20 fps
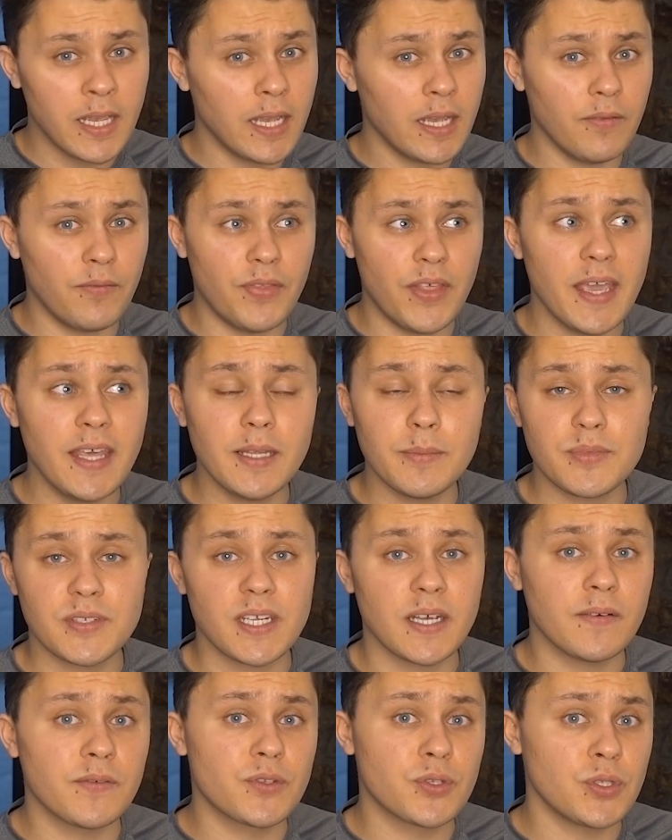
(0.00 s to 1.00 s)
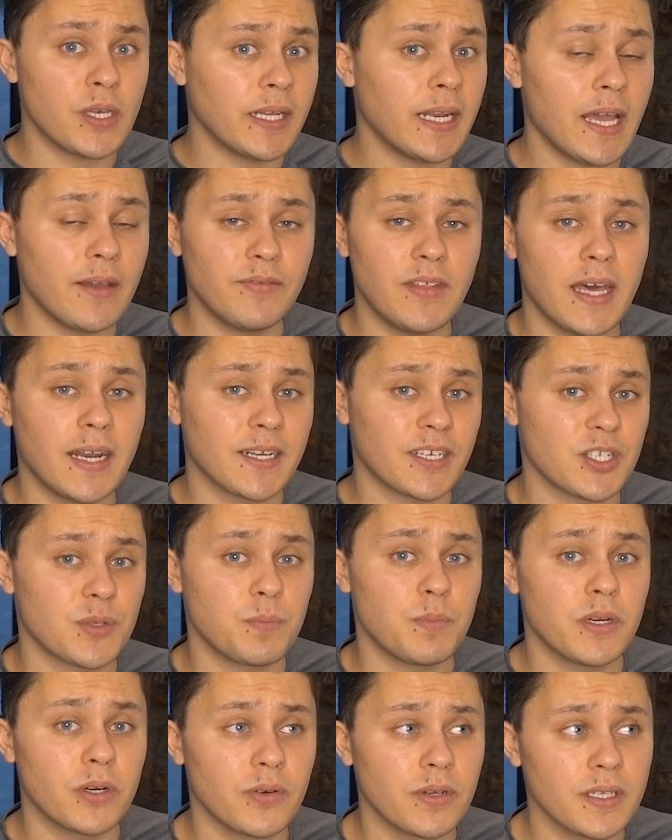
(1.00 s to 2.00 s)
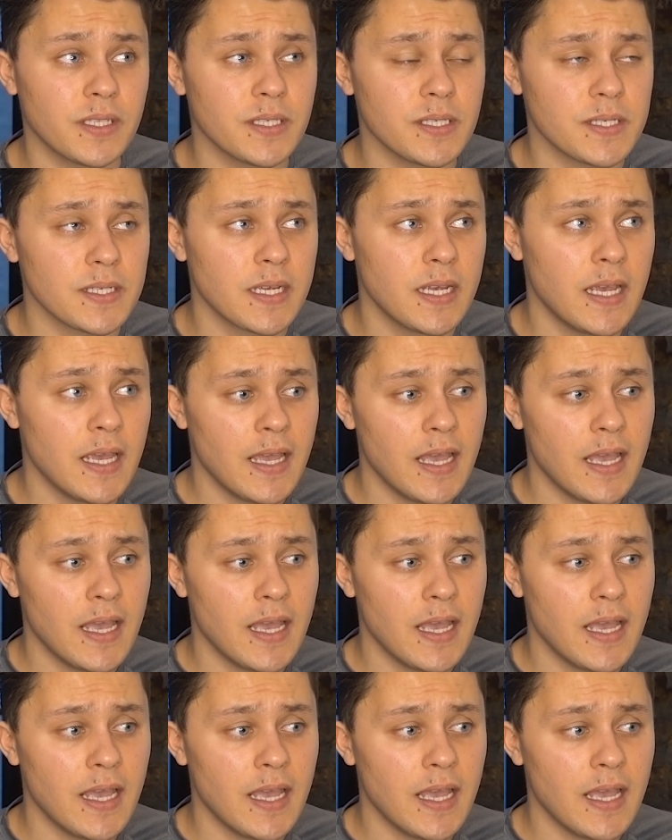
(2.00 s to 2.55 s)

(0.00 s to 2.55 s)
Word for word: if they themselves do not have that experience,